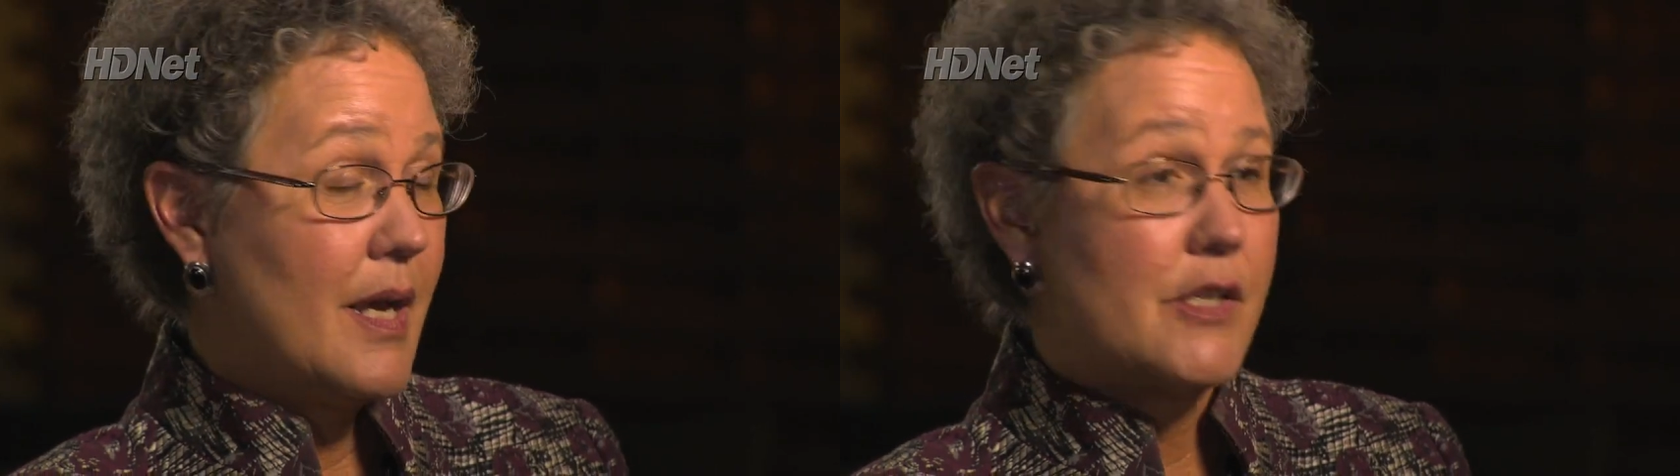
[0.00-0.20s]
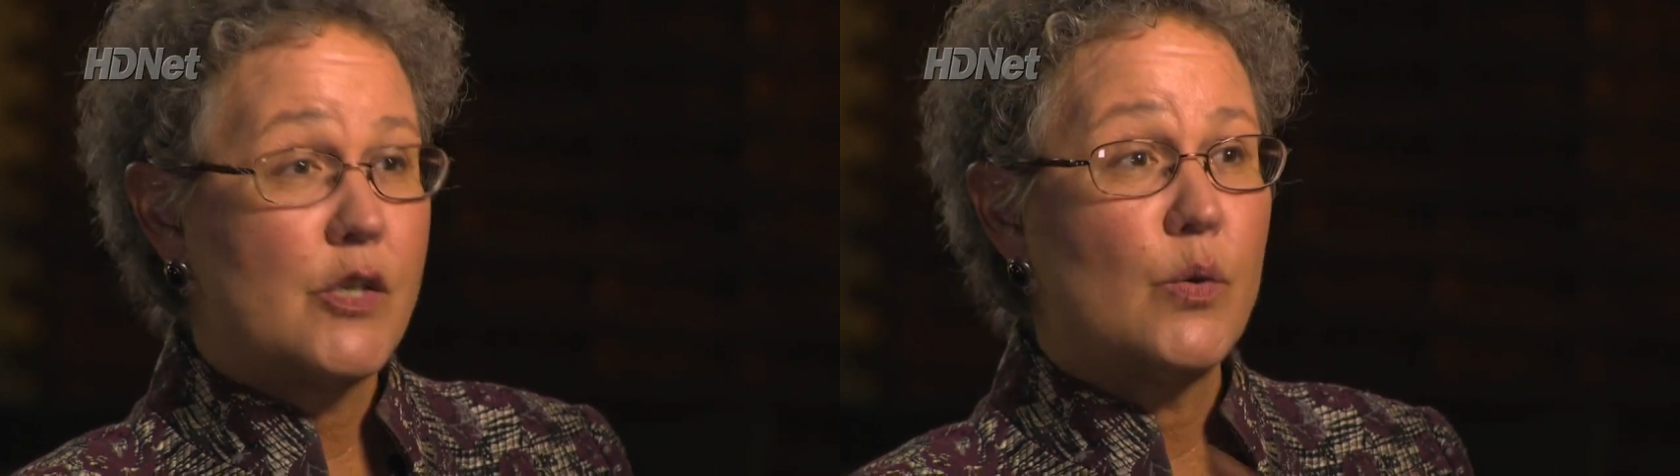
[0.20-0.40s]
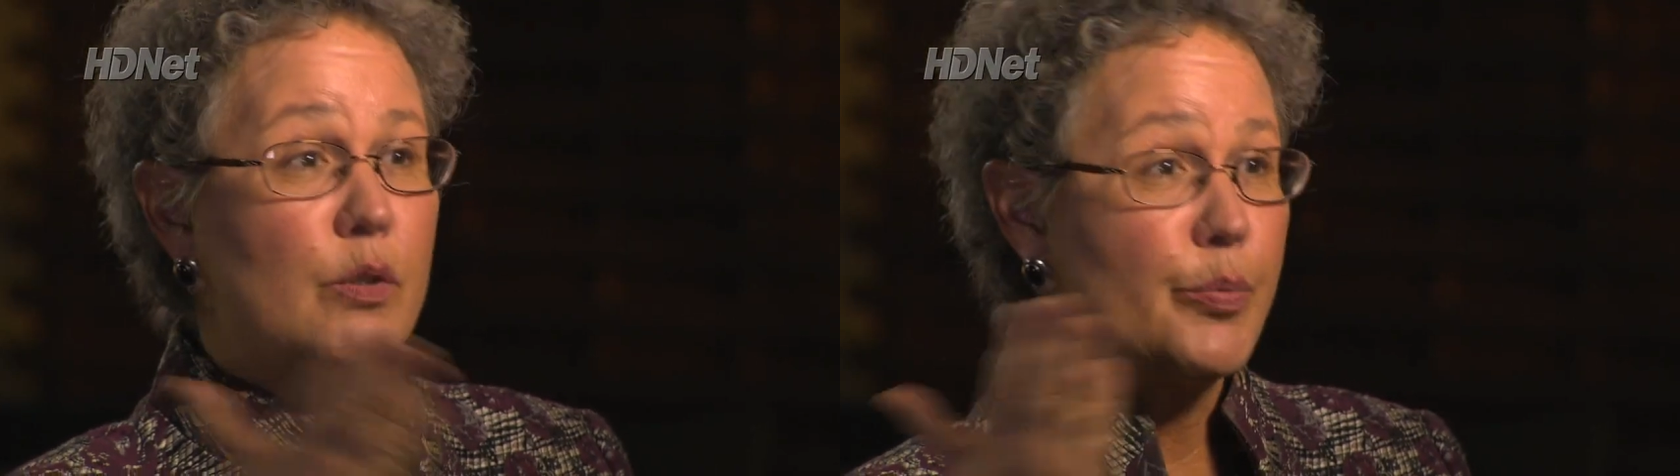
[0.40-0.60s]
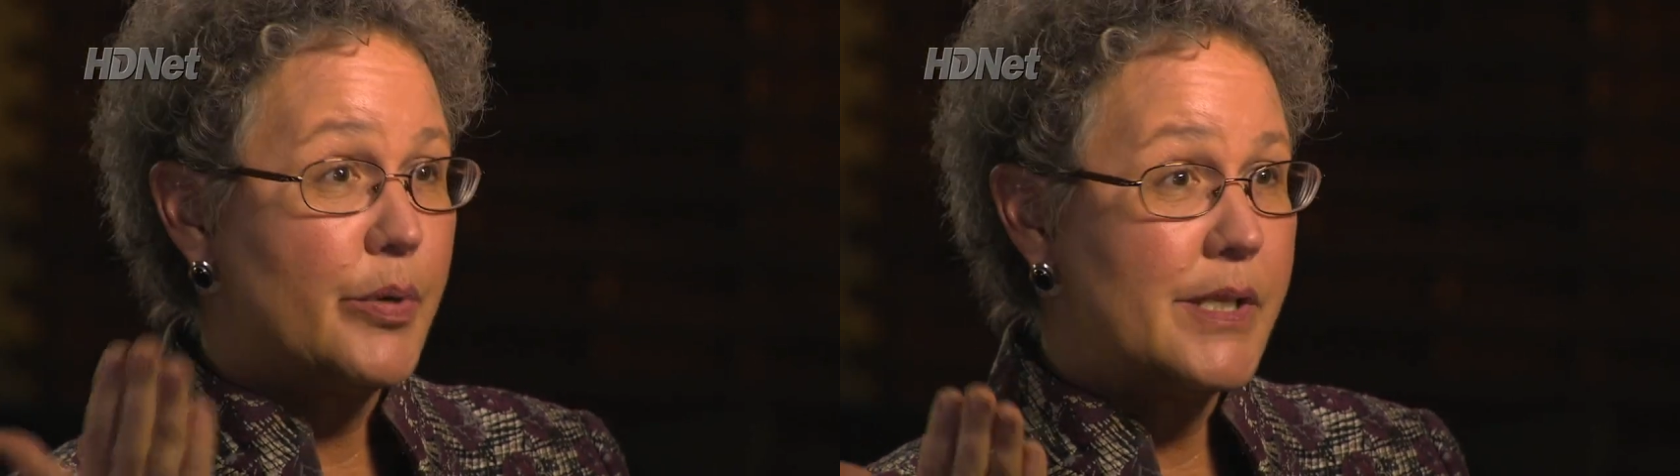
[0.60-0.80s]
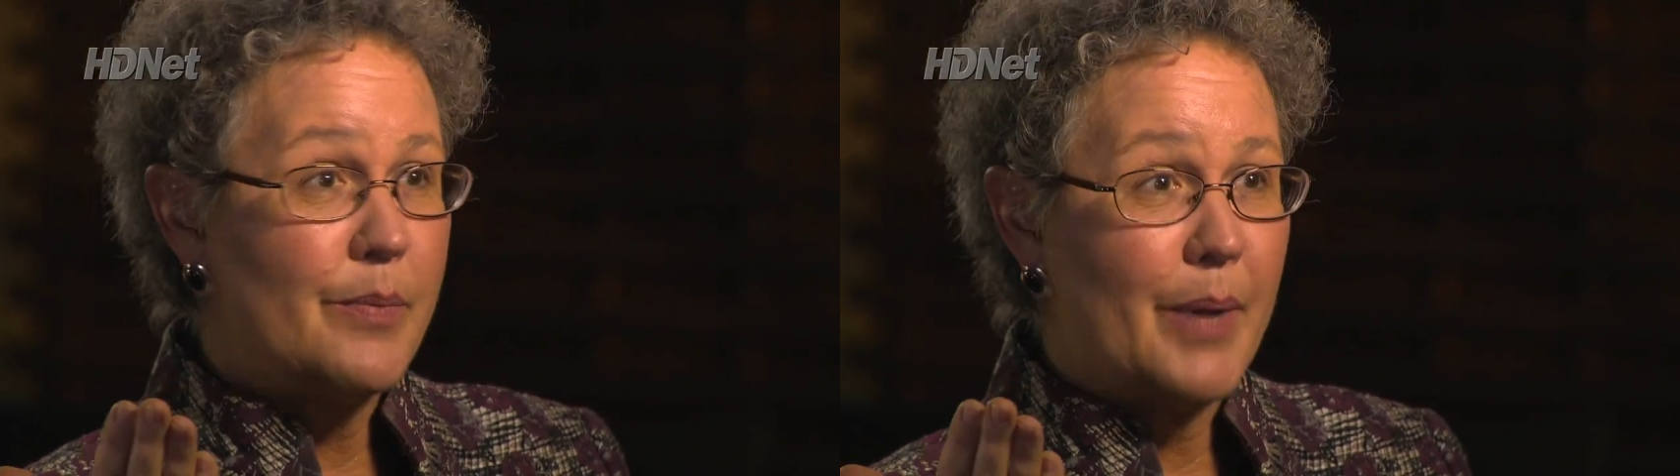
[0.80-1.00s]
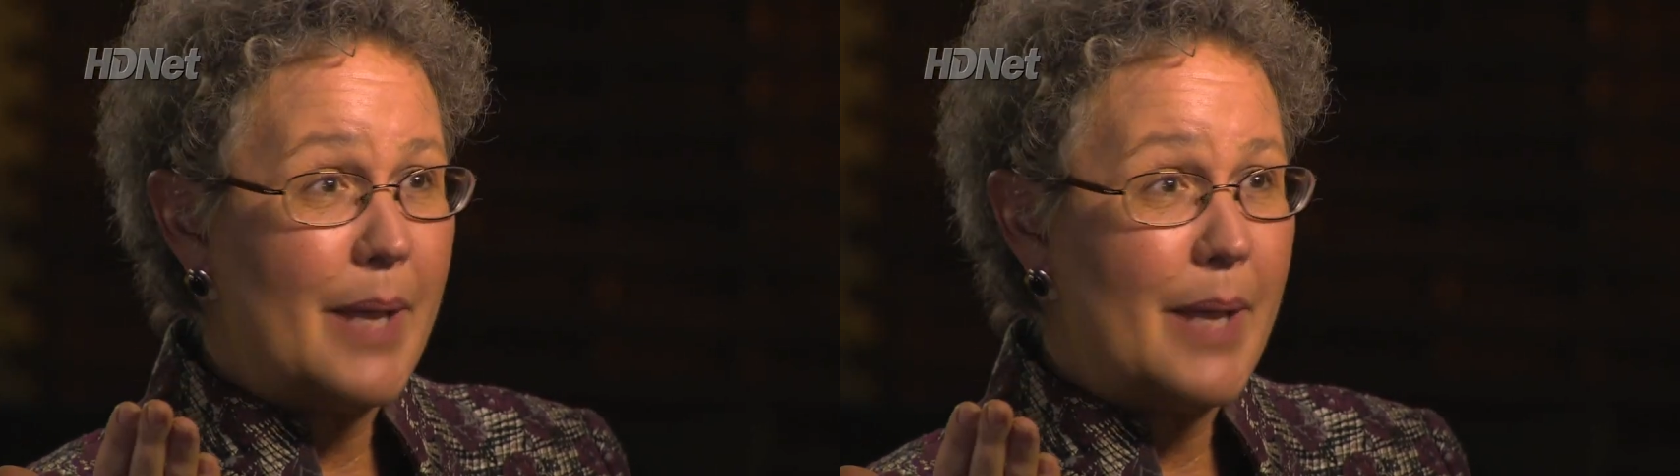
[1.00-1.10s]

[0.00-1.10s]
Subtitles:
a school-to-prison